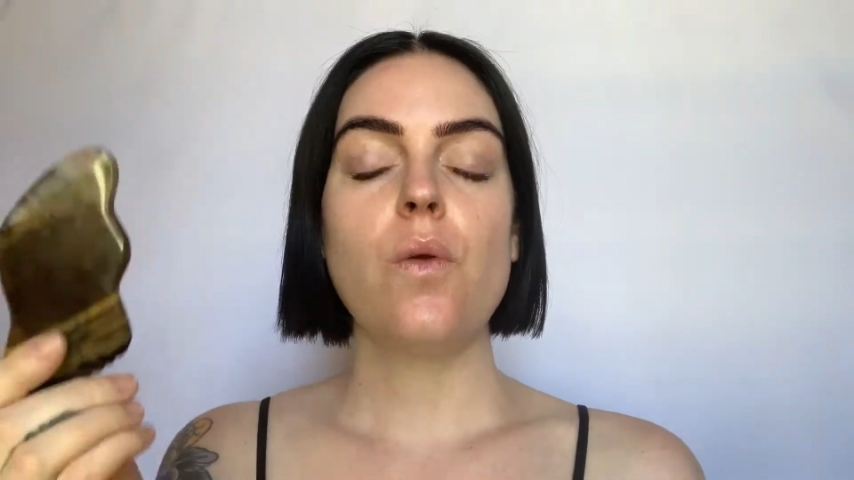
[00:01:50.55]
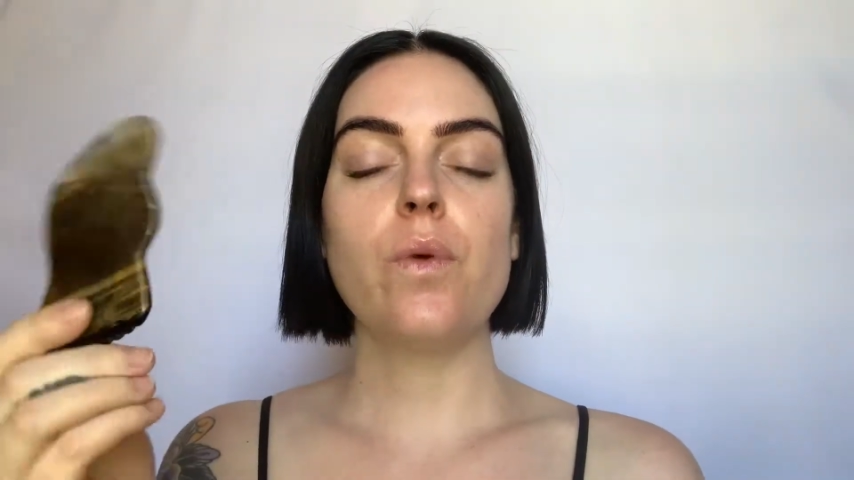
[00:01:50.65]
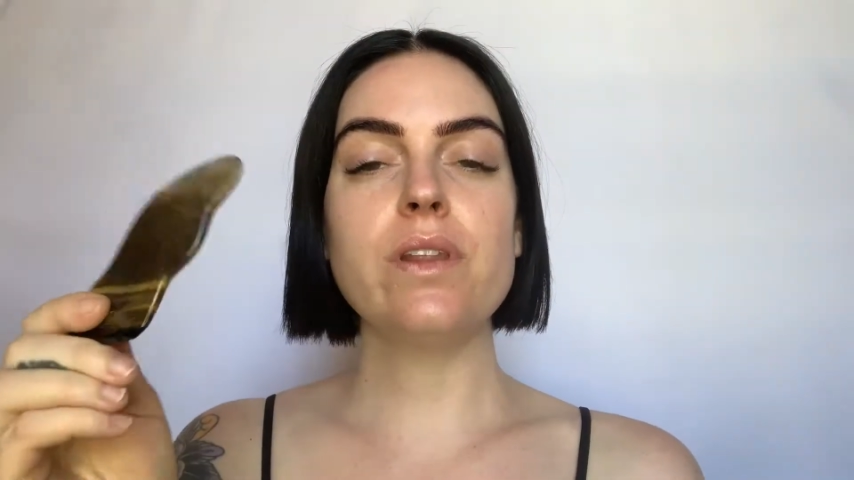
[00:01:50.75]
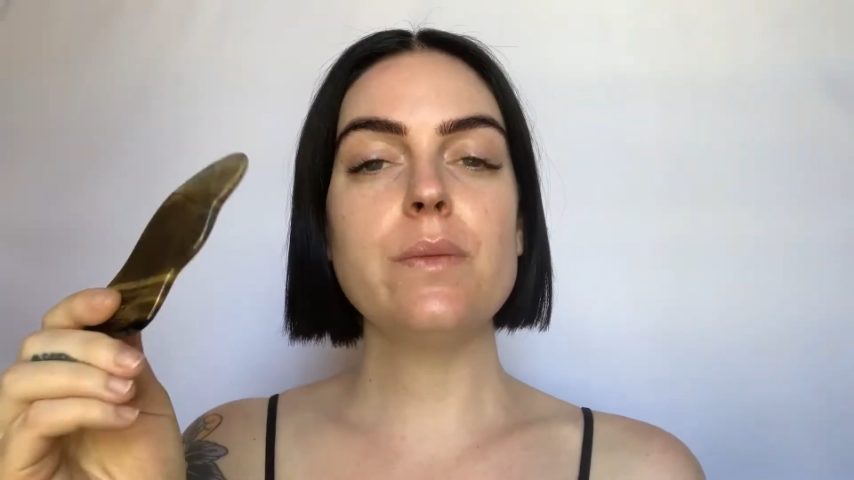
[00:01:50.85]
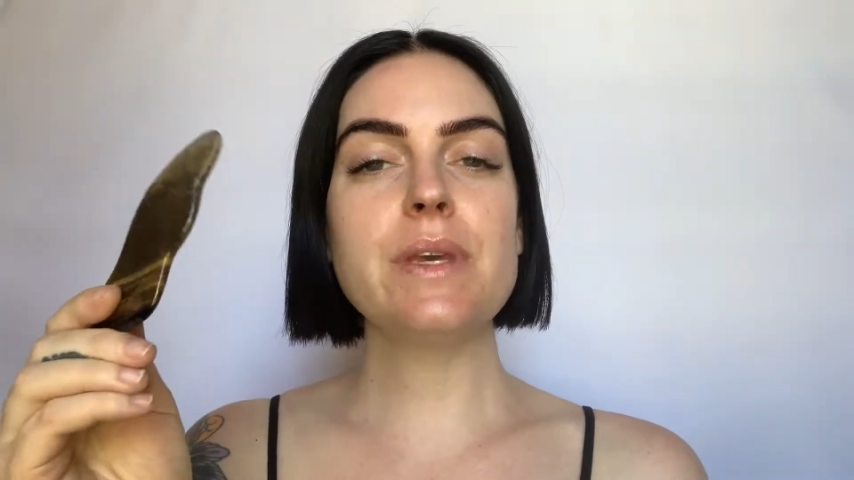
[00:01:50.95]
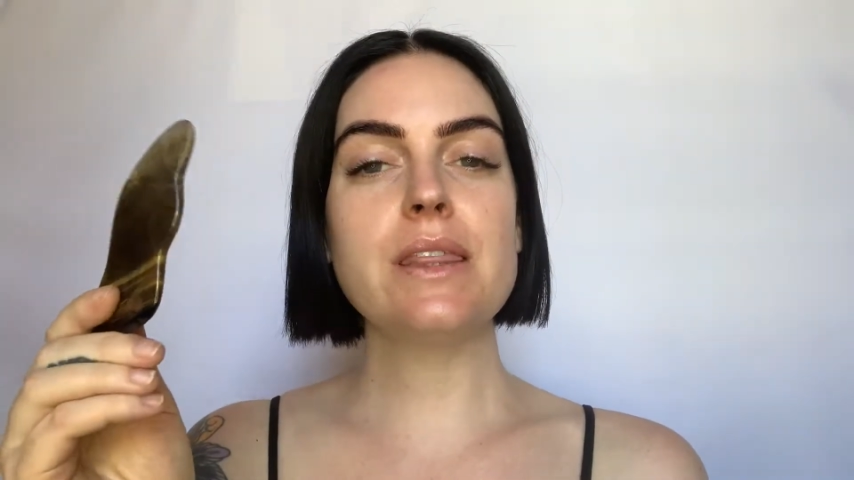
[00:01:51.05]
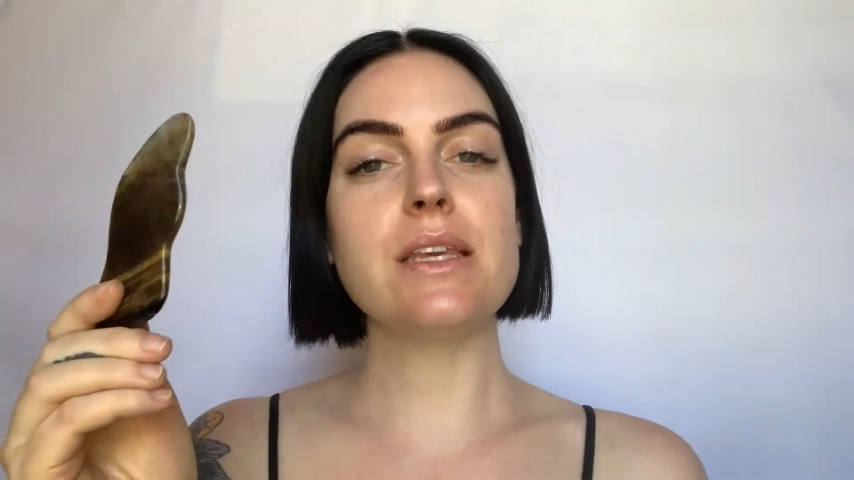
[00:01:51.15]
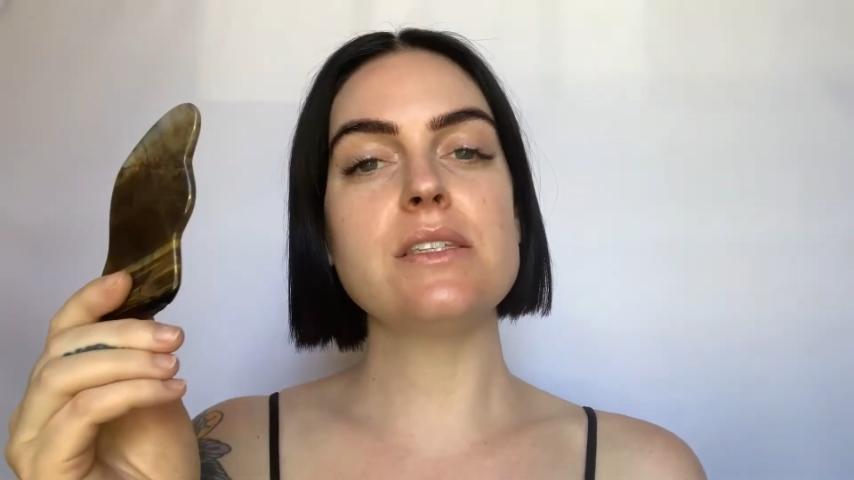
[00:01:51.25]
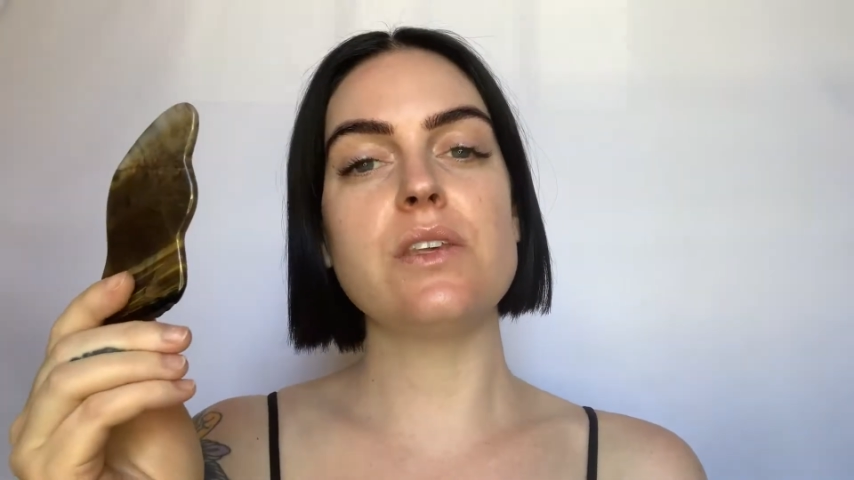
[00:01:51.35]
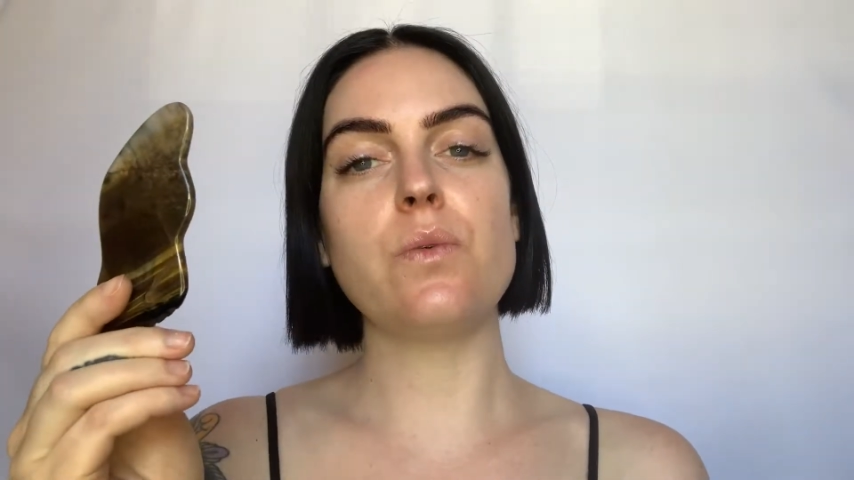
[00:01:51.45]
one of the big
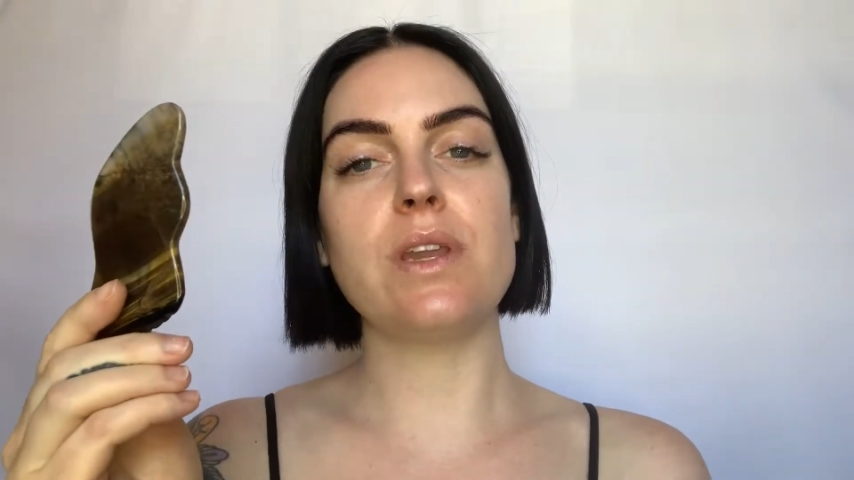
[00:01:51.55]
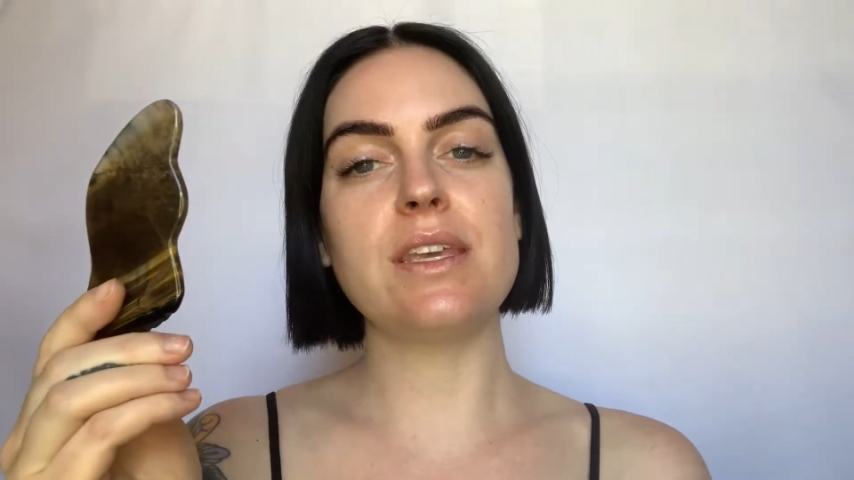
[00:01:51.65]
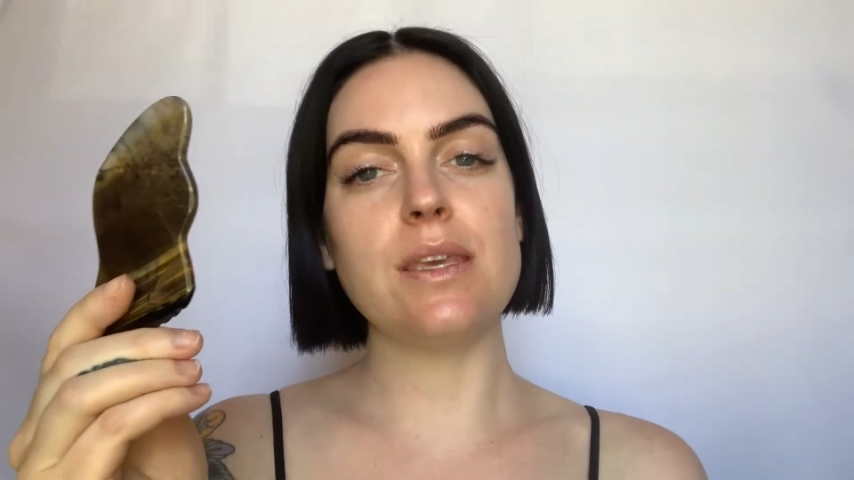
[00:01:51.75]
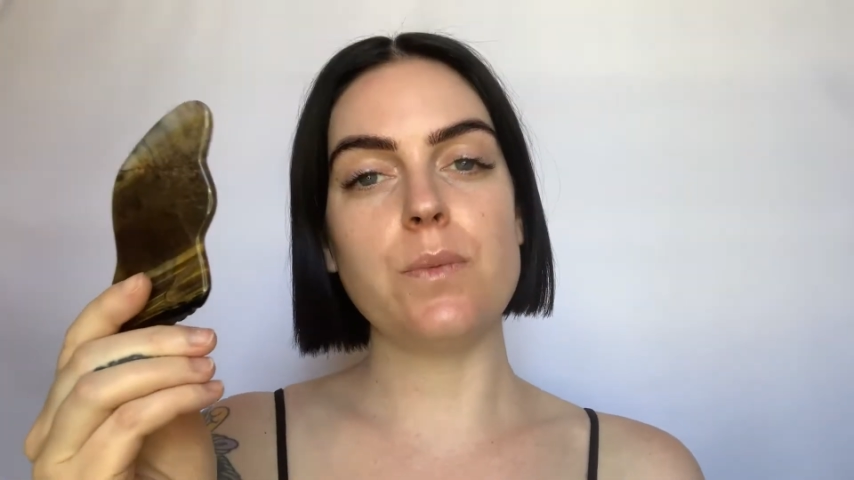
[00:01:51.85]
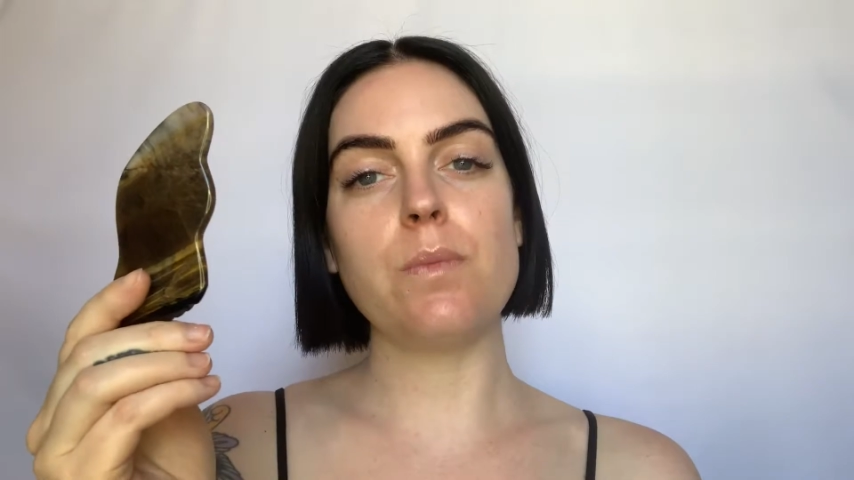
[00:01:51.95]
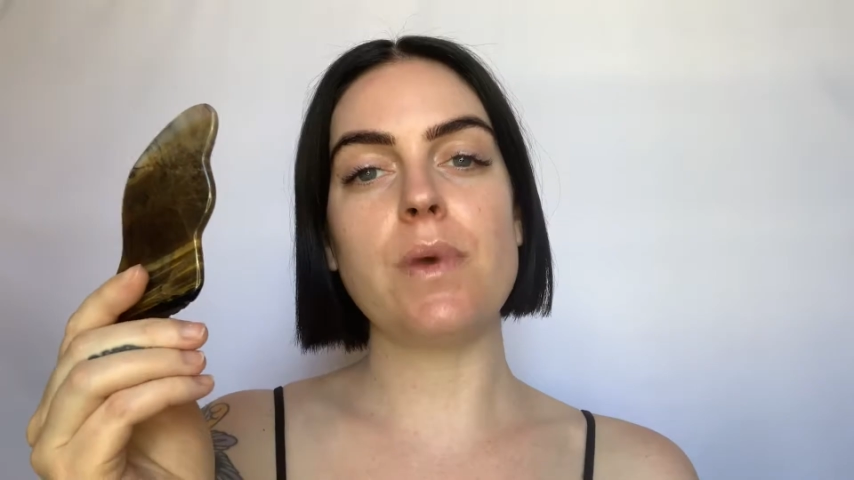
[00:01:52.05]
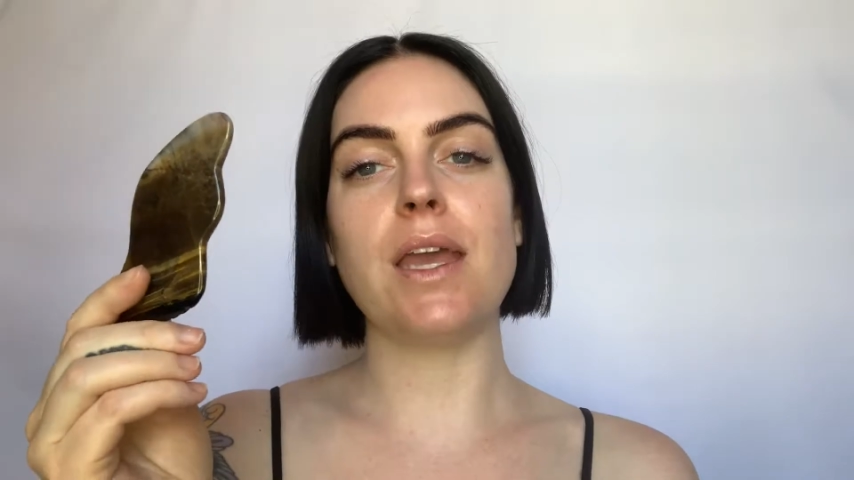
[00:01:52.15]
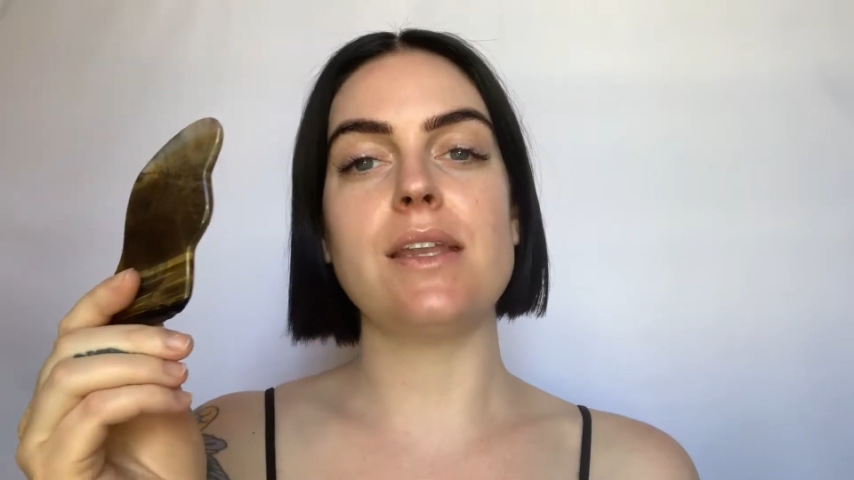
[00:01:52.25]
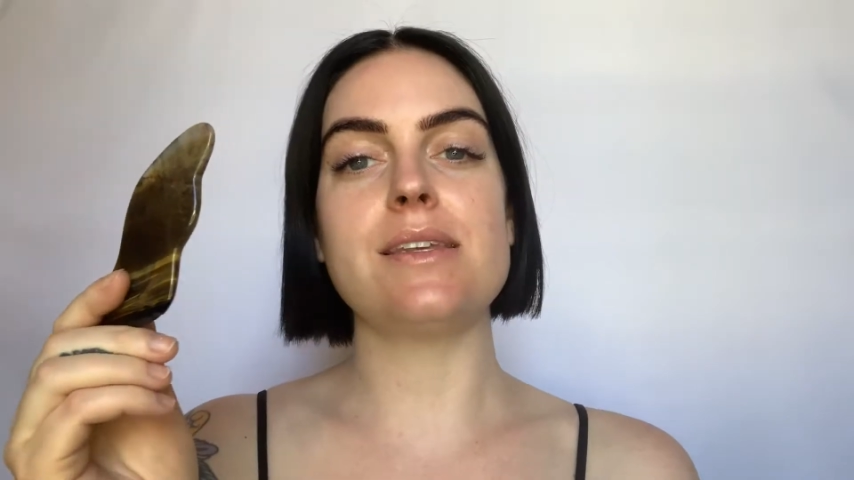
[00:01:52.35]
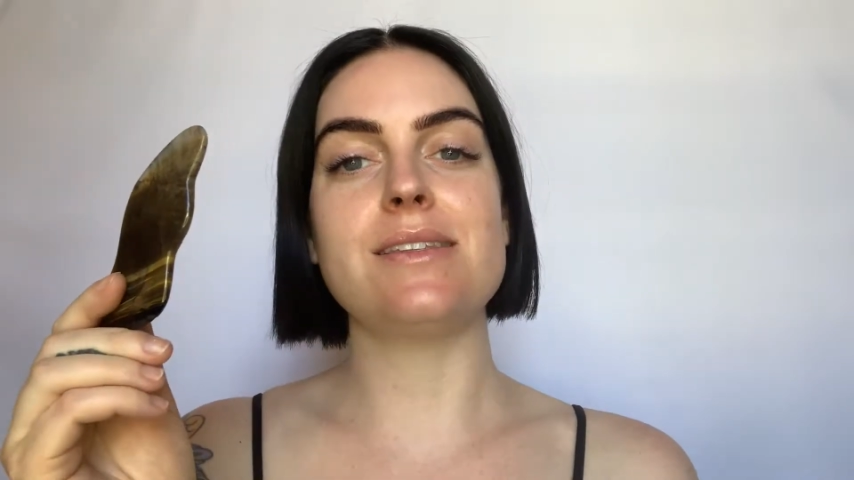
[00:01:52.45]
things that you want to keep in
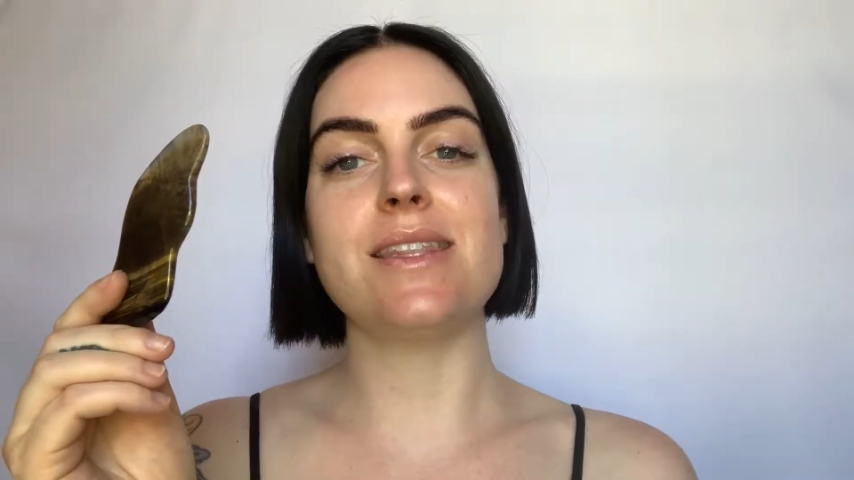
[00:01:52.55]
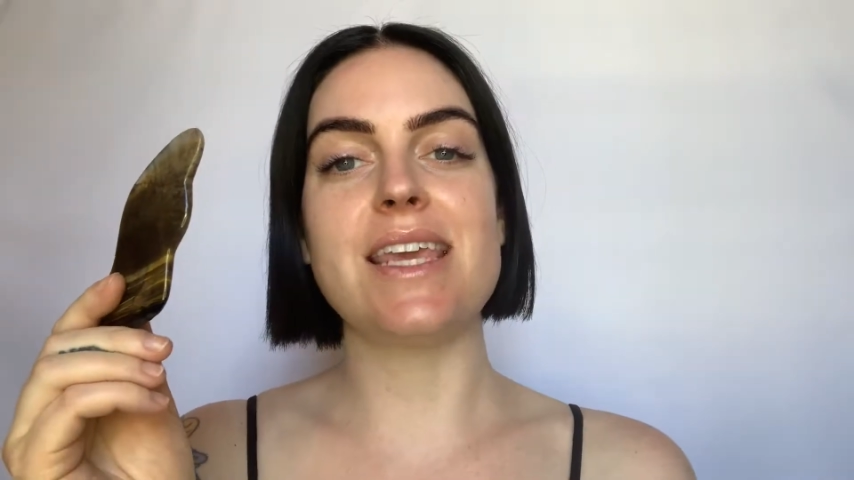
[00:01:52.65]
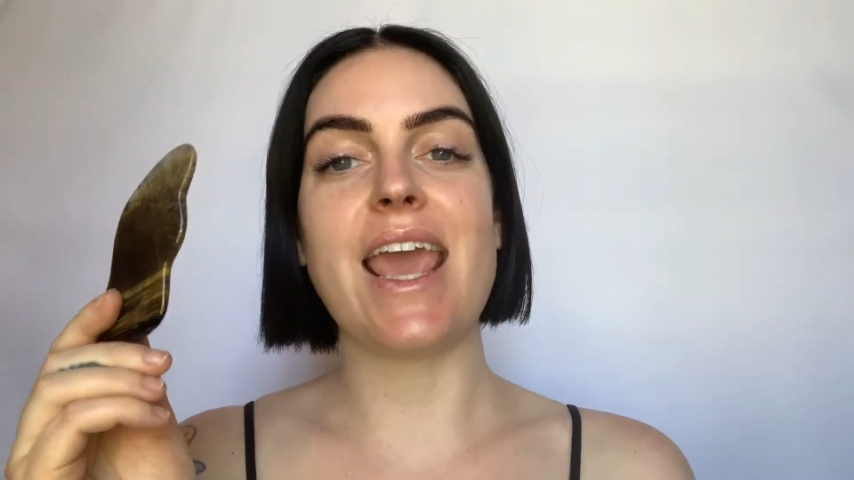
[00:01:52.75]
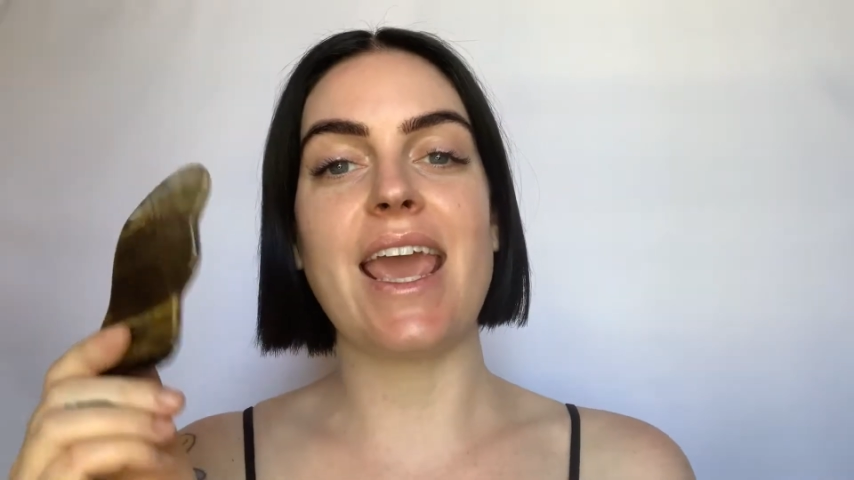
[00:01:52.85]
mind is the